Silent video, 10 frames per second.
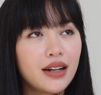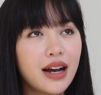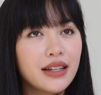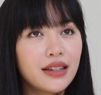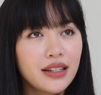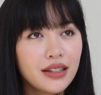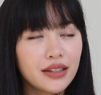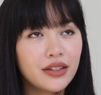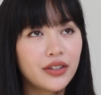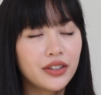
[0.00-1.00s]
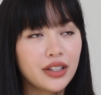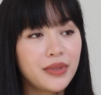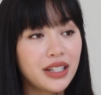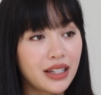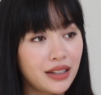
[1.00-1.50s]
I think in the early
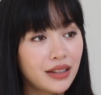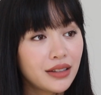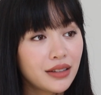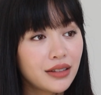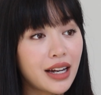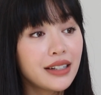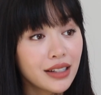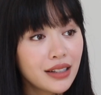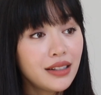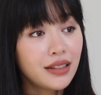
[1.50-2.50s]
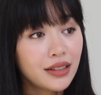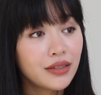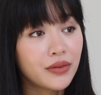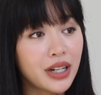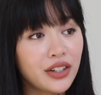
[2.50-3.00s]
beginning, I did.
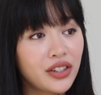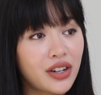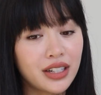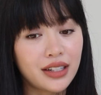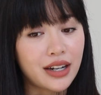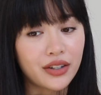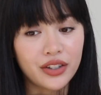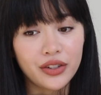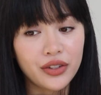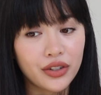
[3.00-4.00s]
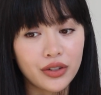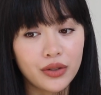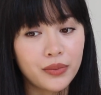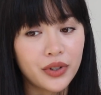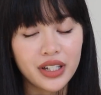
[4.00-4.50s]
When I started out on
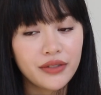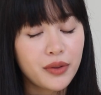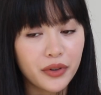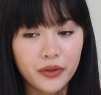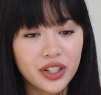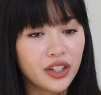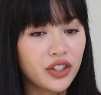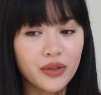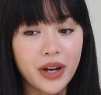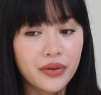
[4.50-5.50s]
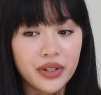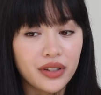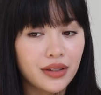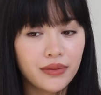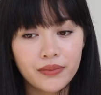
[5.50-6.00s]
YouTube, or even before YouTube, I
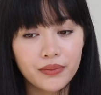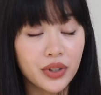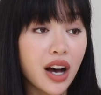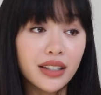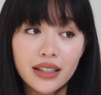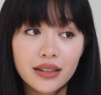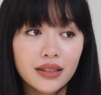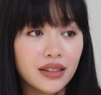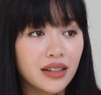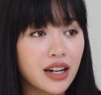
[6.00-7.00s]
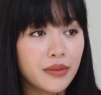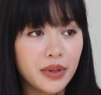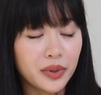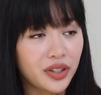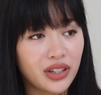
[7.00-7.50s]
was blogging. A lot of
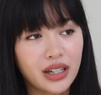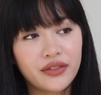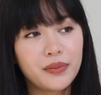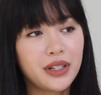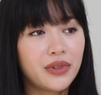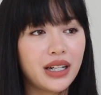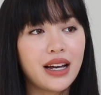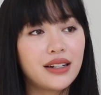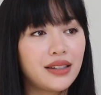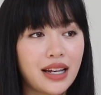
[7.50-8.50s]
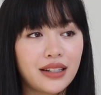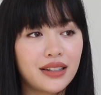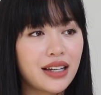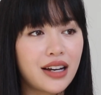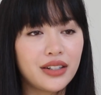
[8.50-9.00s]
people discovered me when I had a Zynga
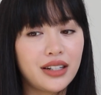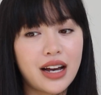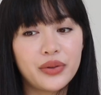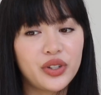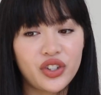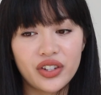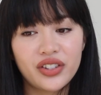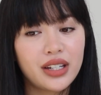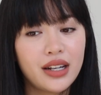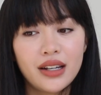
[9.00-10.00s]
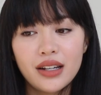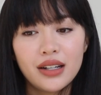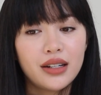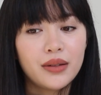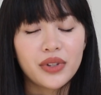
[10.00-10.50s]
account, and I was just
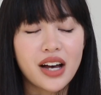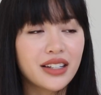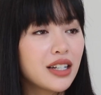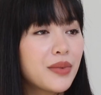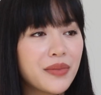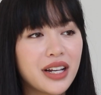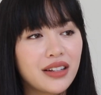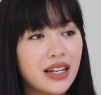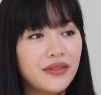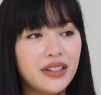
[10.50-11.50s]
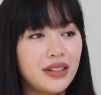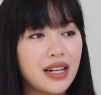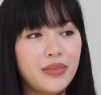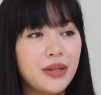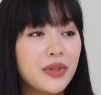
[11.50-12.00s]
blogging about my life,
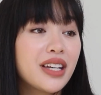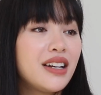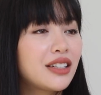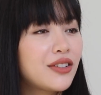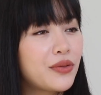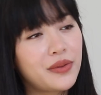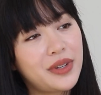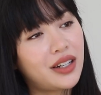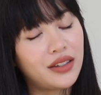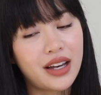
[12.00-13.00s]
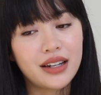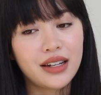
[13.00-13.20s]
and people connected with me on that.